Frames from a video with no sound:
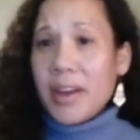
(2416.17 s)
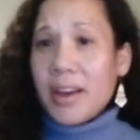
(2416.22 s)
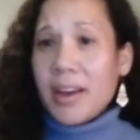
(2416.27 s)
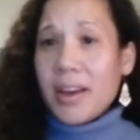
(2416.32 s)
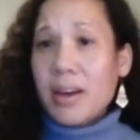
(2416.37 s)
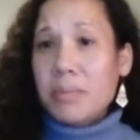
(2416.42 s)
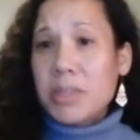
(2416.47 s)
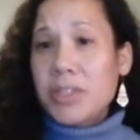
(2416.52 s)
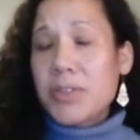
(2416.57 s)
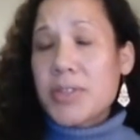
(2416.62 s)

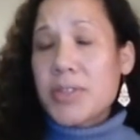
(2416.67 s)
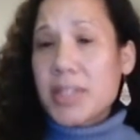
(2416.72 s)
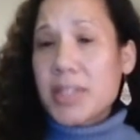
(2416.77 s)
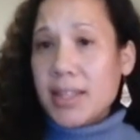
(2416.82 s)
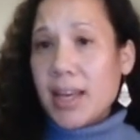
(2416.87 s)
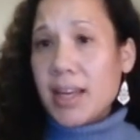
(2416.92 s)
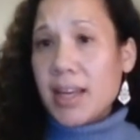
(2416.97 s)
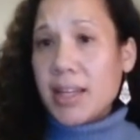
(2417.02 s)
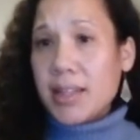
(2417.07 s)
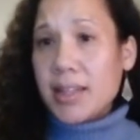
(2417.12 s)
And you see
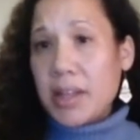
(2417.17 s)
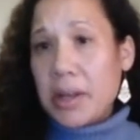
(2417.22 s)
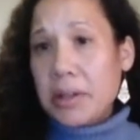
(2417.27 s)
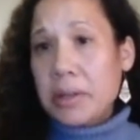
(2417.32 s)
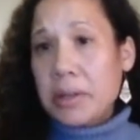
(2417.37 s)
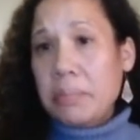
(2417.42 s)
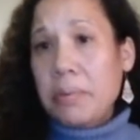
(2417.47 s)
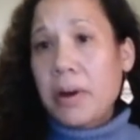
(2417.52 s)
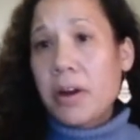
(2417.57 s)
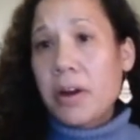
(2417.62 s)
that in
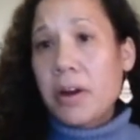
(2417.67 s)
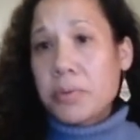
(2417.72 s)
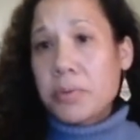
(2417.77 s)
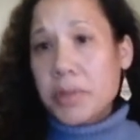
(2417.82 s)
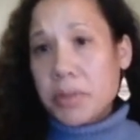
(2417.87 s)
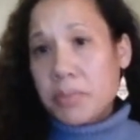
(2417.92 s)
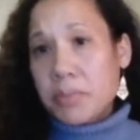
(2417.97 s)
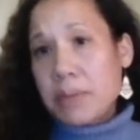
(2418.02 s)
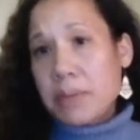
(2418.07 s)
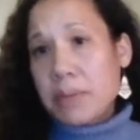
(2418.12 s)
Langley Park with
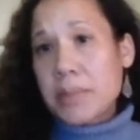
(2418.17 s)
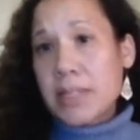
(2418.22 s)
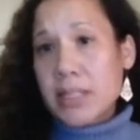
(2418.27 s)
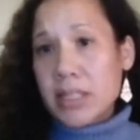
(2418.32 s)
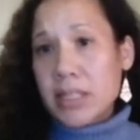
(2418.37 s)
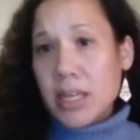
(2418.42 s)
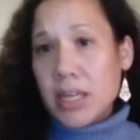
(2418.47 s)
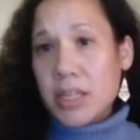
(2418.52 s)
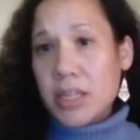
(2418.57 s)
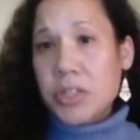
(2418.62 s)
the
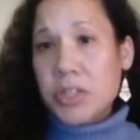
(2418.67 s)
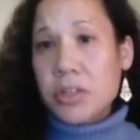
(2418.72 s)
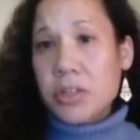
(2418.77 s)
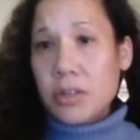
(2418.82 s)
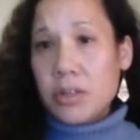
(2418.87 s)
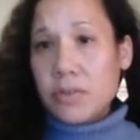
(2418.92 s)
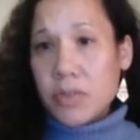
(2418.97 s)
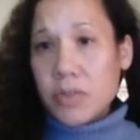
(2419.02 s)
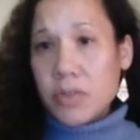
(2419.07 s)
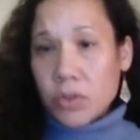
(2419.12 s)
representation
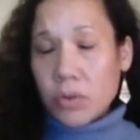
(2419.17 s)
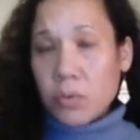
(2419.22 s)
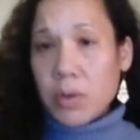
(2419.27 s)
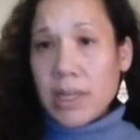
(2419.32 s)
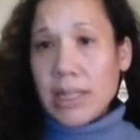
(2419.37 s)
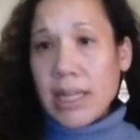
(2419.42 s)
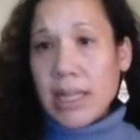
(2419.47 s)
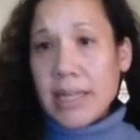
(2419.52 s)
of sort of one